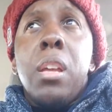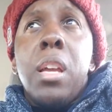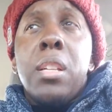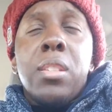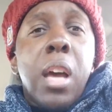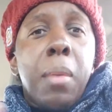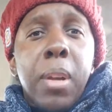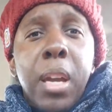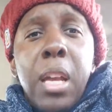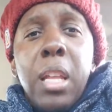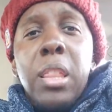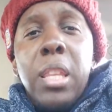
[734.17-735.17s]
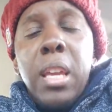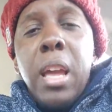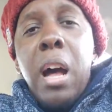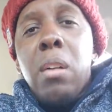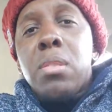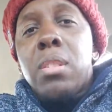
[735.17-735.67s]
it's time to kind of think
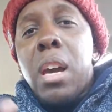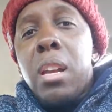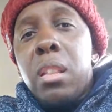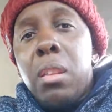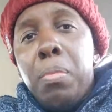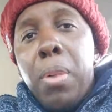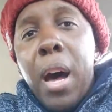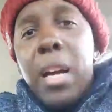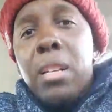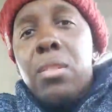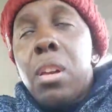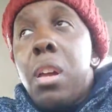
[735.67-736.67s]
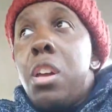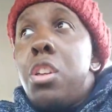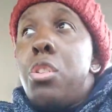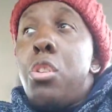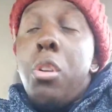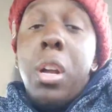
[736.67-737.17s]
outside of the box.
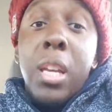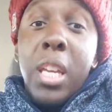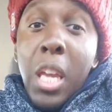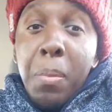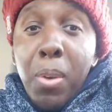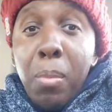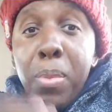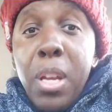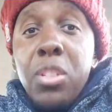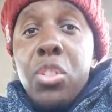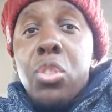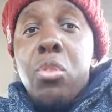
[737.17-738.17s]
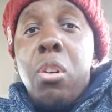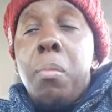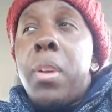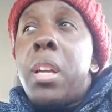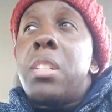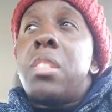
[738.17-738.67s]
You're going to keep your business
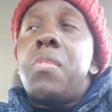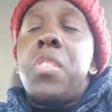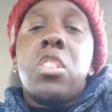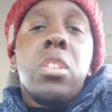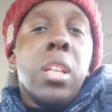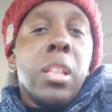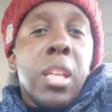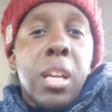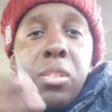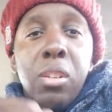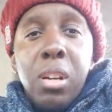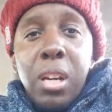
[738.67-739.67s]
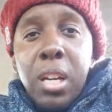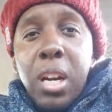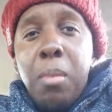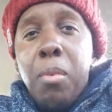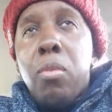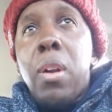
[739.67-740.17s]
going because eventually things are
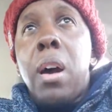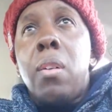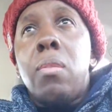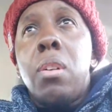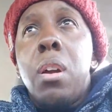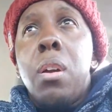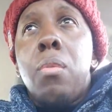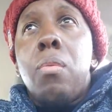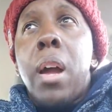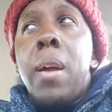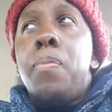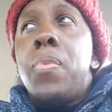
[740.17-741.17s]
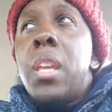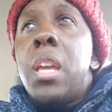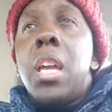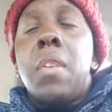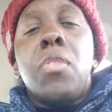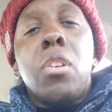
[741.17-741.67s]
going to come around, right?
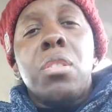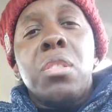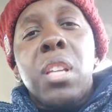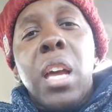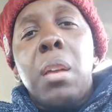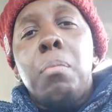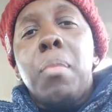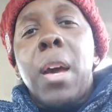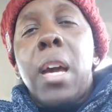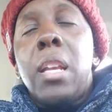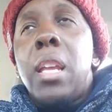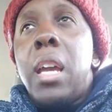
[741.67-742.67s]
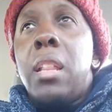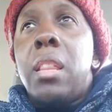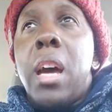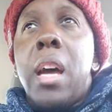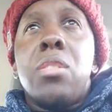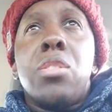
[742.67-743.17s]
If your state mandate
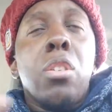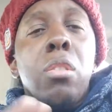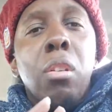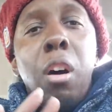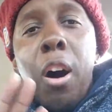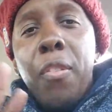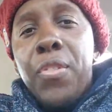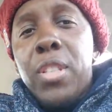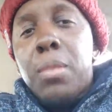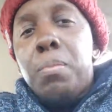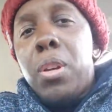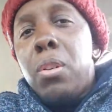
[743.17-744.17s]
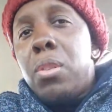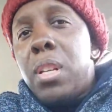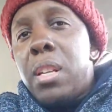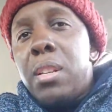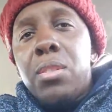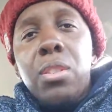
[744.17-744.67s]
that certain office
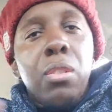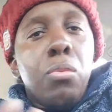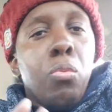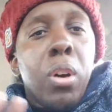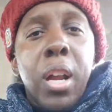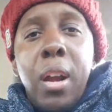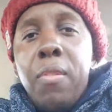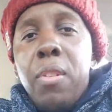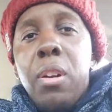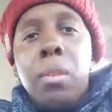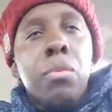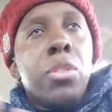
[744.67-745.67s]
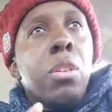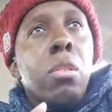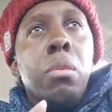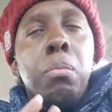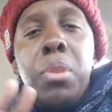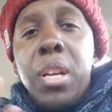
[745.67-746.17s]
buildings and whatever
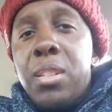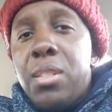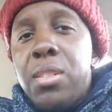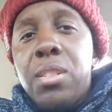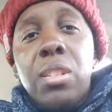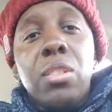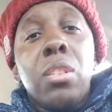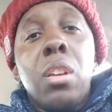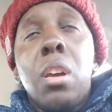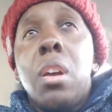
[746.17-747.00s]
certain businesses,